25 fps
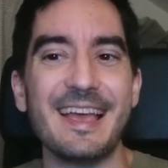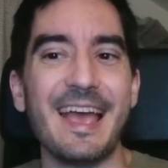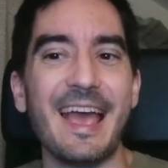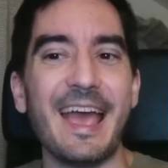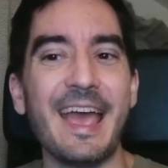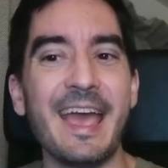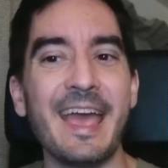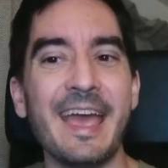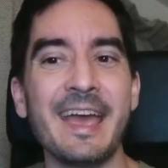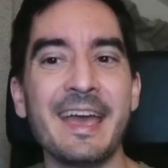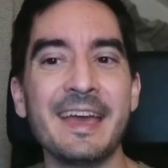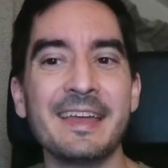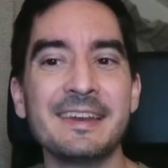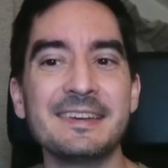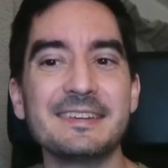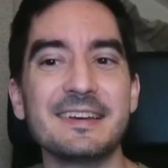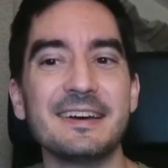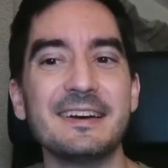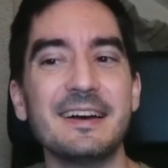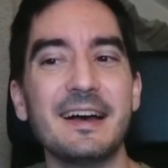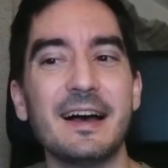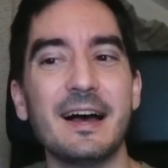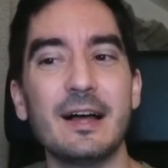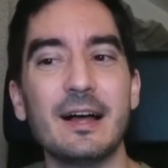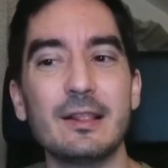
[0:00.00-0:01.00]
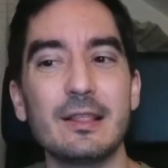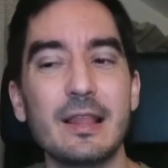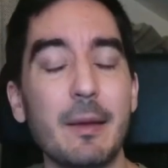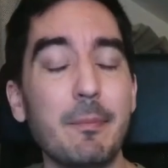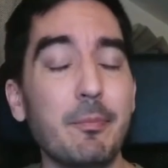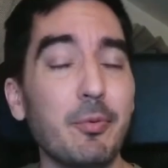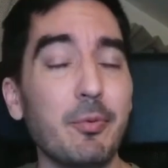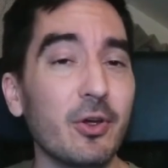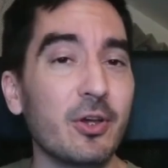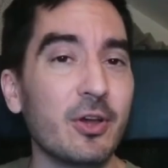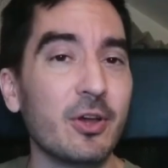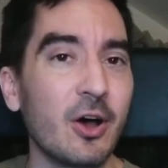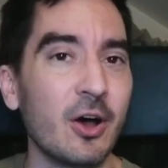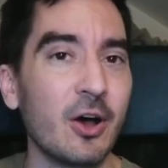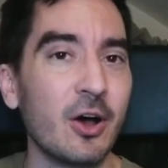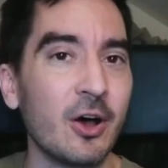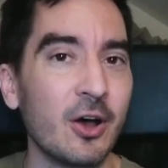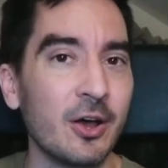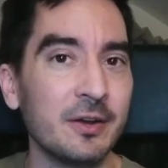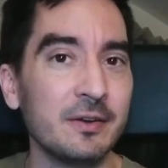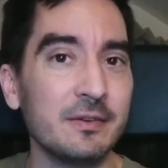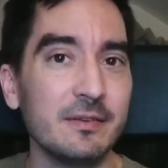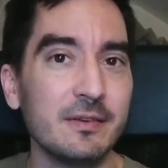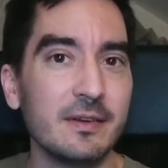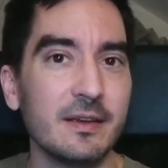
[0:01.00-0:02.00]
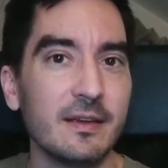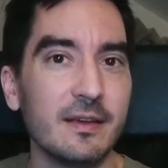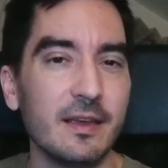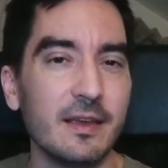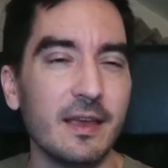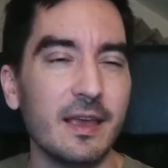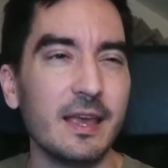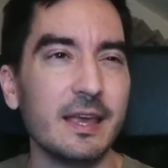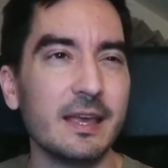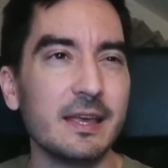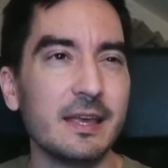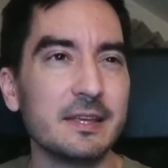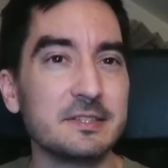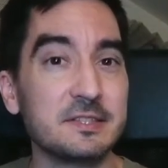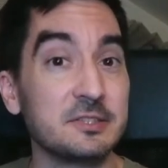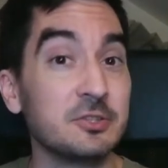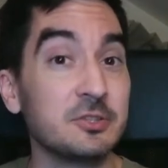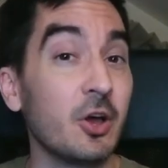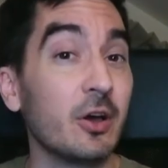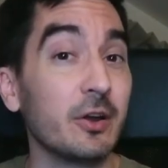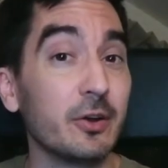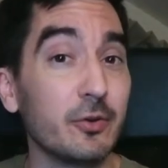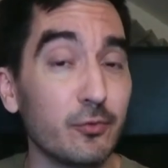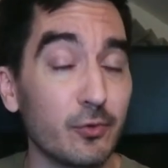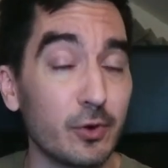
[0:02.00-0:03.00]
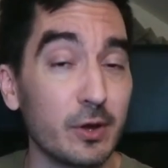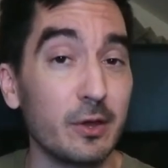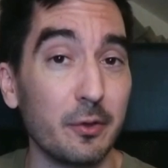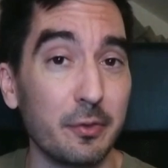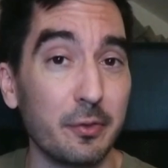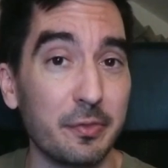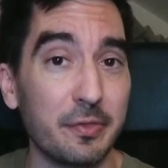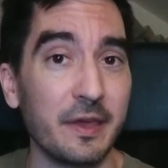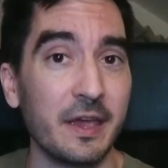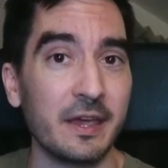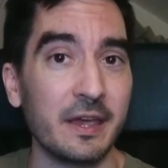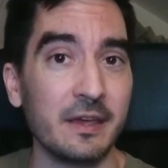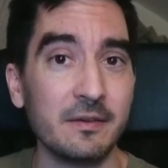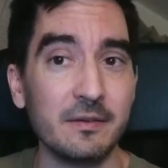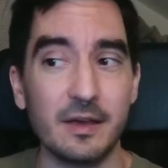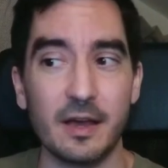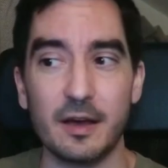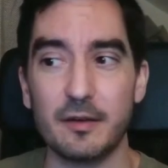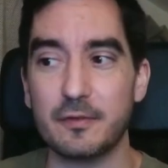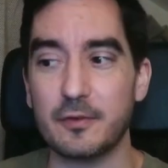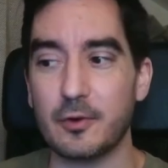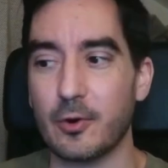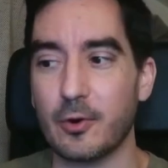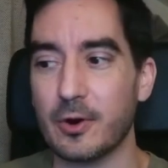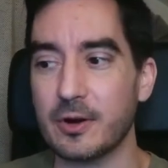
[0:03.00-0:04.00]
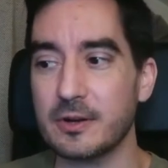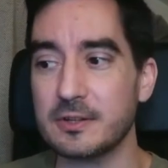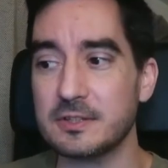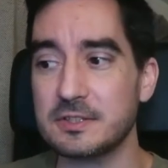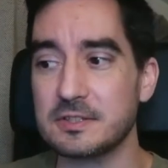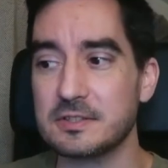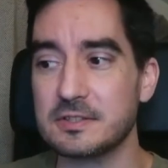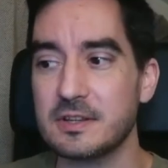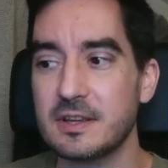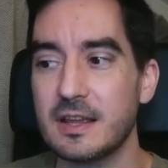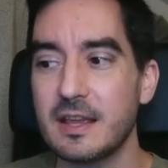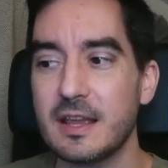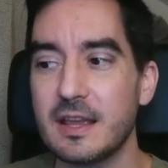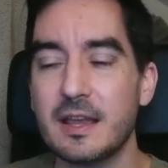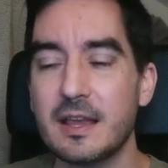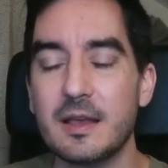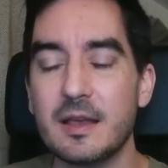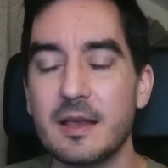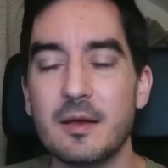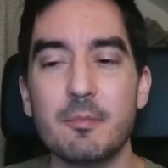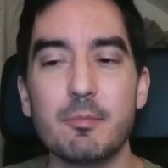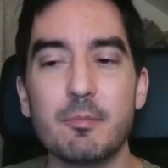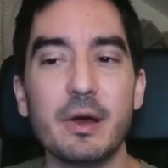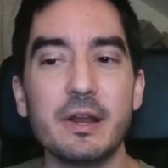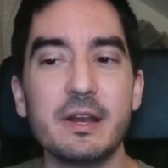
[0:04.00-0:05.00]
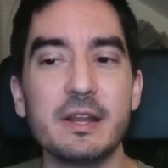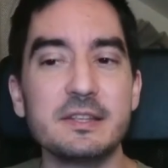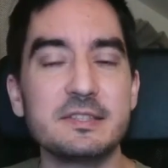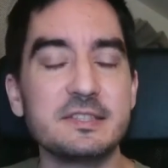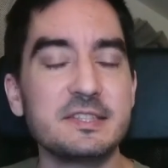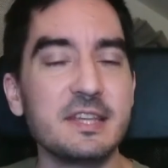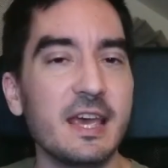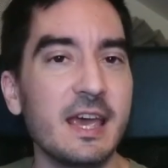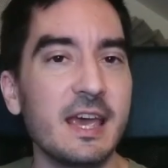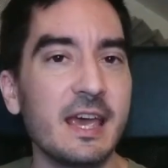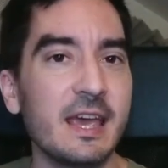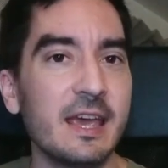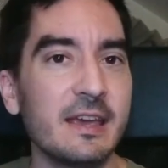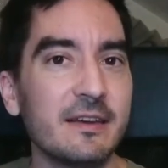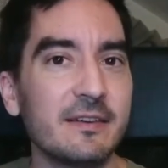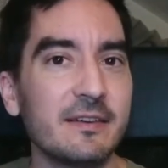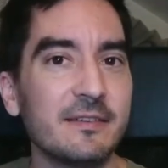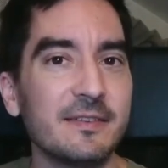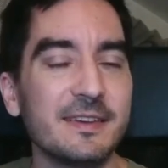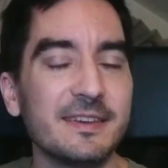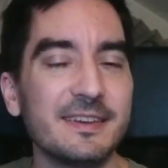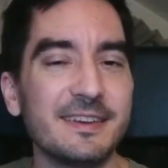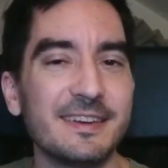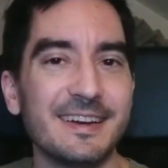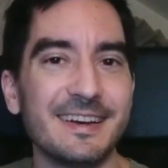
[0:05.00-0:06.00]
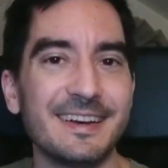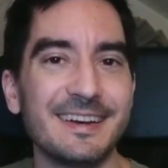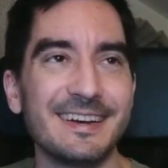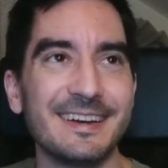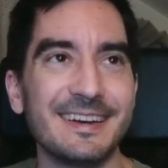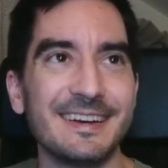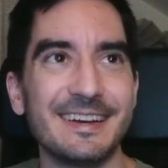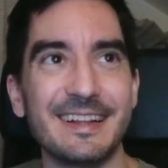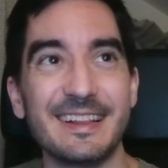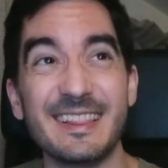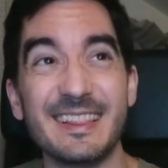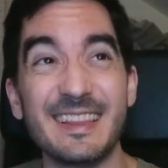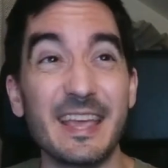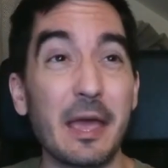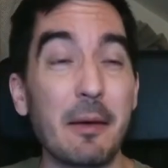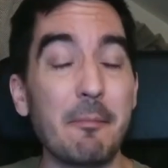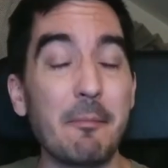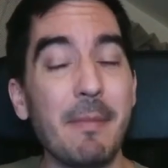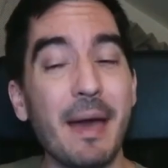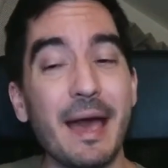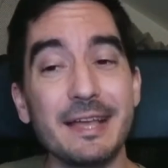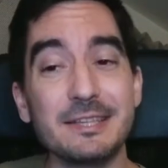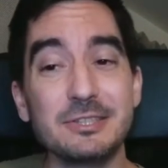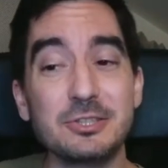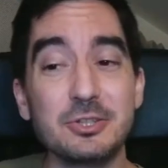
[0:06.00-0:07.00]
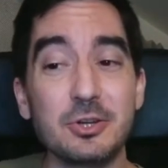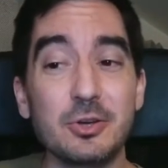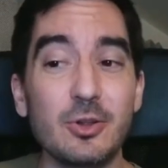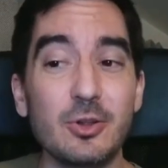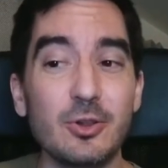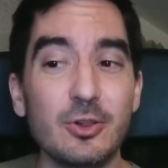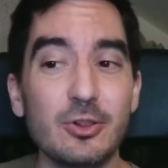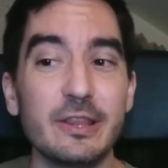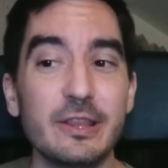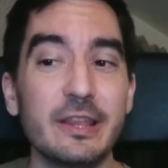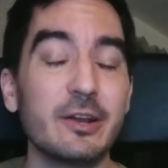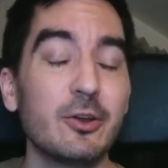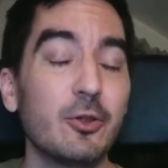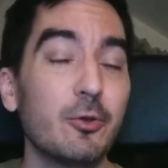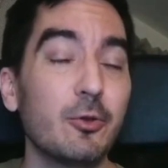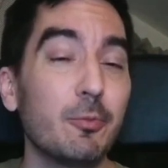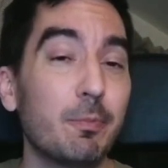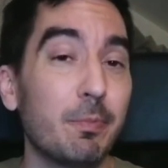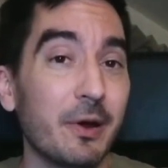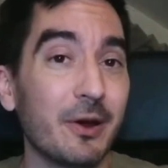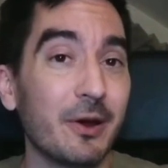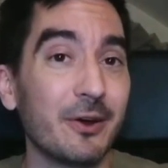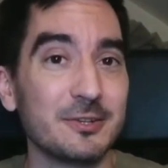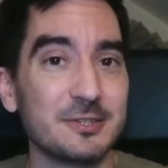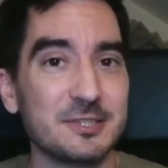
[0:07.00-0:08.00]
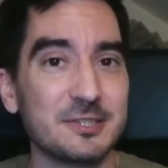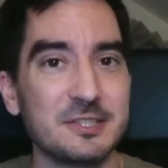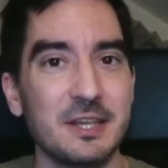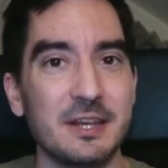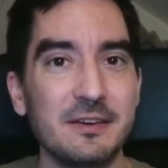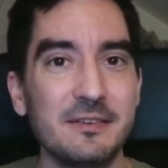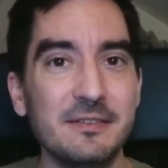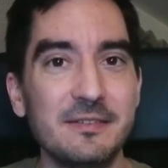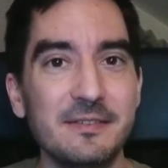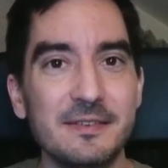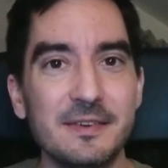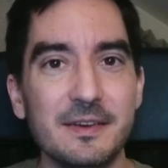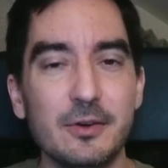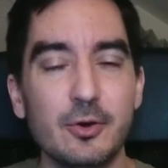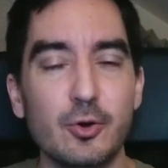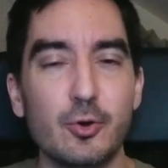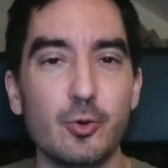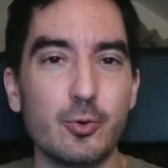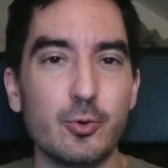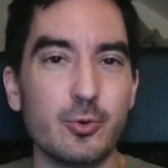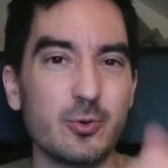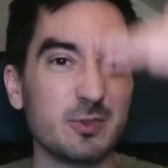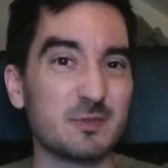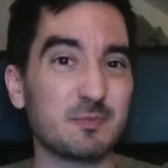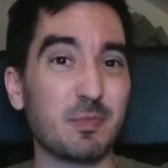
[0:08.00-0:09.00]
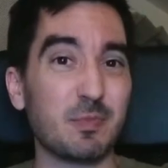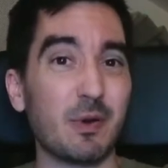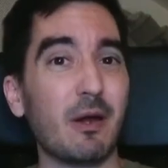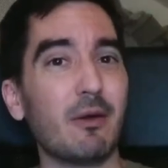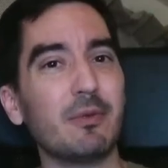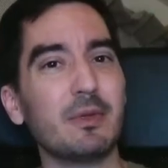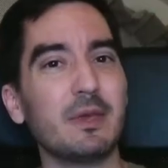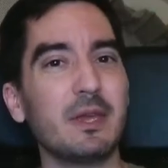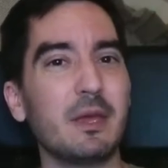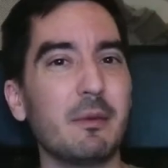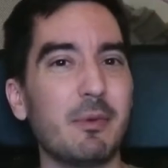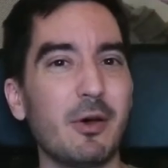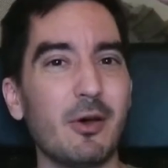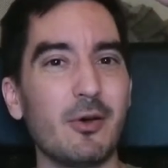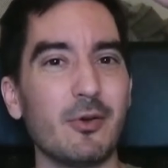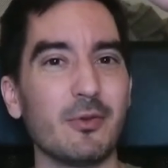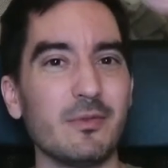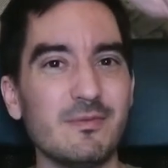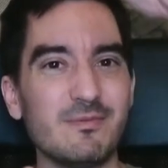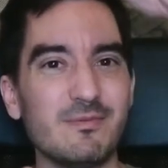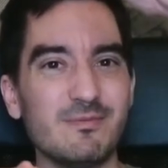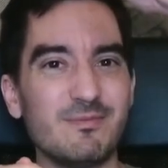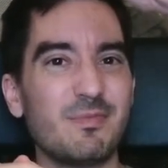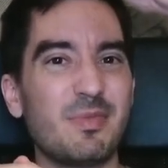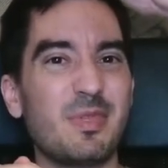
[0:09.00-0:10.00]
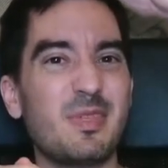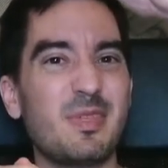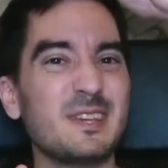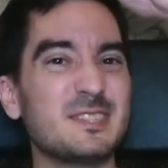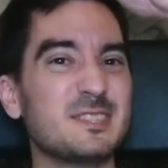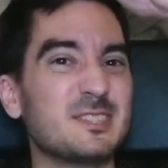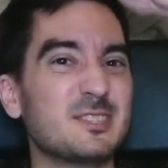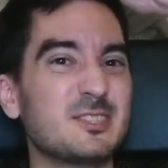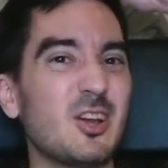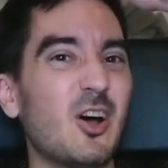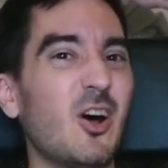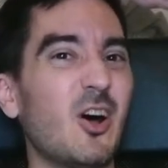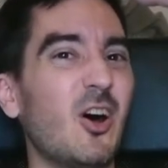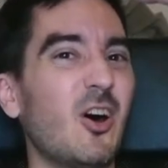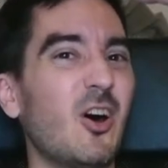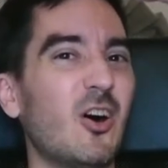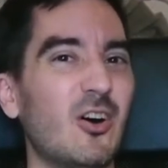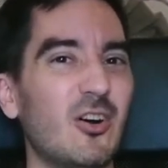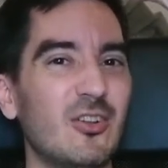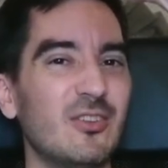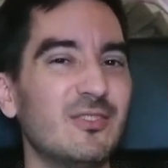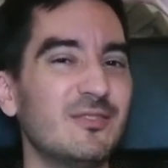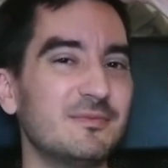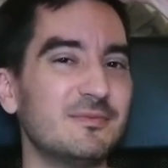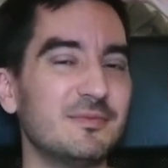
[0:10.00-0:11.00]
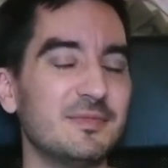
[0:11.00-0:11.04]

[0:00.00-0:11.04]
And a leprechaun is not a real thing, of course, but it's a like a magical little person who's probably about this tall.